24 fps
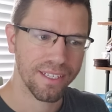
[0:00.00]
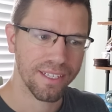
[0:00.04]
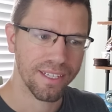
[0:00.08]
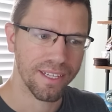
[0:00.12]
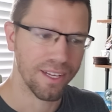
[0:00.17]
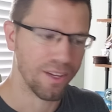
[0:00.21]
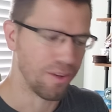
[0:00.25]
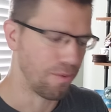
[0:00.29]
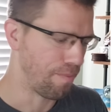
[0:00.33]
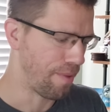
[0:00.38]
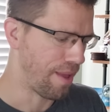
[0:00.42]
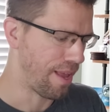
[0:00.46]

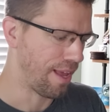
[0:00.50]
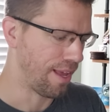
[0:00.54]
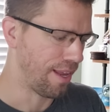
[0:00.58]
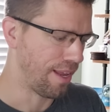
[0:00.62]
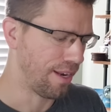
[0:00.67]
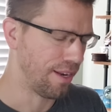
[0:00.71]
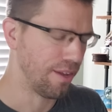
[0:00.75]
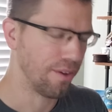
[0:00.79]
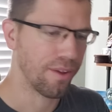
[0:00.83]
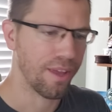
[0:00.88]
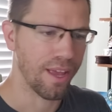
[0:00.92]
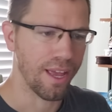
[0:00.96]
oh
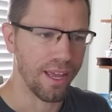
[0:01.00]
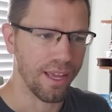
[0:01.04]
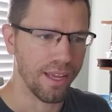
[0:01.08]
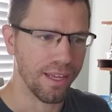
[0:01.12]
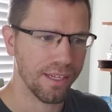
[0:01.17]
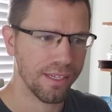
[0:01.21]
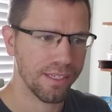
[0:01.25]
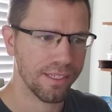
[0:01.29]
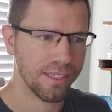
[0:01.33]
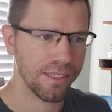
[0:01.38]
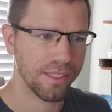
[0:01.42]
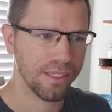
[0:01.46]
man, okay.
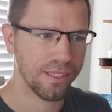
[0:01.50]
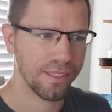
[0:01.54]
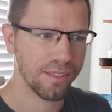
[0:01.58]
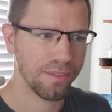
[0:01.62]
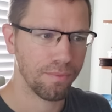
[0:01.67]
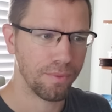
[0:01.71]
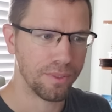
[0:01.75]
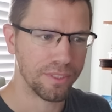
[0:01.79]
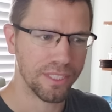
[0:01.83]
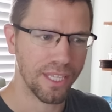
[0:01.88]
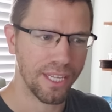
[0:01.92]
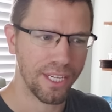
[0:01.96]

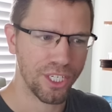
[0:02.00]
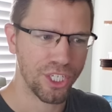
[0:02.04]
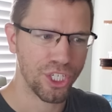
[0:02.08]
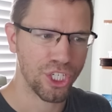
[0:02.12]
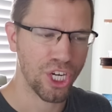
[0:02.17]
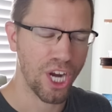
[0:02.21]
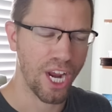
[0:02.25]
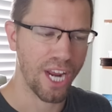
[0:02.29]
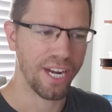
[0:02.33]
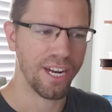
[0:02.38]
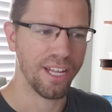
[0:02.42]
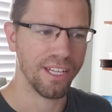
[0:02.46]
It's not in
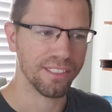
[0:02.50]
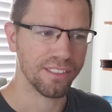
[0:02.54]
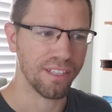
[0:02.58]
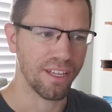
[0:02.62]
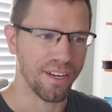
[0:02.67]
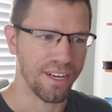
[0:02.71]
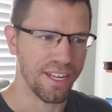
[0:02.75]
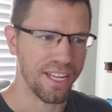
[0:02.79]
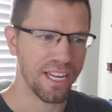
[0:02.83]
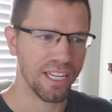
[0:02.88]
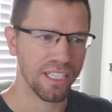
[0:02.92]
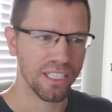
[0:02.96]
China, it's not
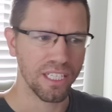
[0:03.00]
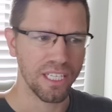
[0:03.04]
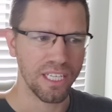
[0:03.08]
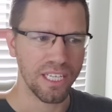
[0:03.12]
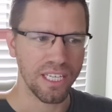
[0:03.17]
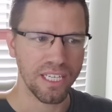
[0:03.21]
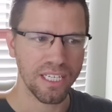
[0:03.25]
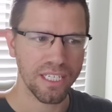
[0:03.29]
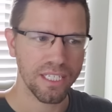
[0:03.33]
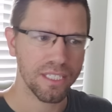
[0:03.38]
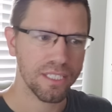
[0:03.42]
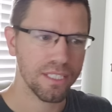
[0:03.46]
in
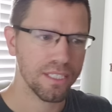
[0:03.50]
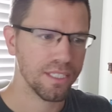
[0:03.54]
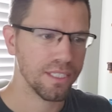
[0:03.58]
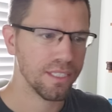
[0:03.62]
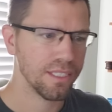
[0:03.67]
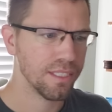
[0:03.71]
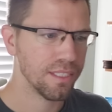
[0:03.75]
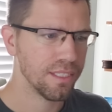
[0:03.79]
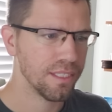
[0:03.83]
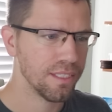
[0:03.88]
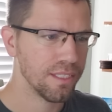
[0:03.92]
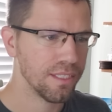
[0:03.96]
Italy.
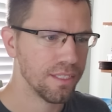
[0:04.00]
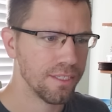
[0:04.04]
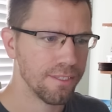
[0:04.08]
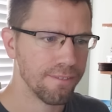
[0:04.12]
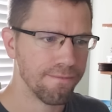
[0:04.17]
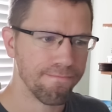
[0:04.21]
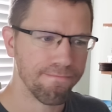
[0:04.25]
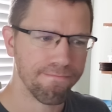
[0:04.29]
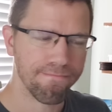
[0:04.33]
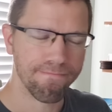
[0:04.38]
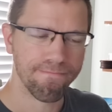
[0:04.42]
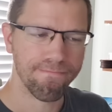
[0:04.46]

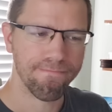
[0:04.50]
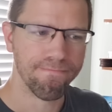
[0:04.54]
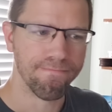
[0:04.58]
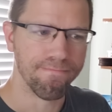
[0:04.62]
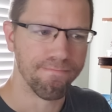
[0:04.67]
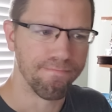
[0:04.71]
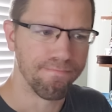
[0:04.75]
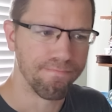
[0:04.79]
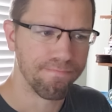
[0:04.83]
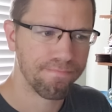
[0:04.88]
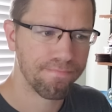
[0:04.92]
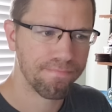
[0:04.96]

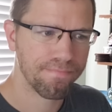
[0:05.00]
Maybe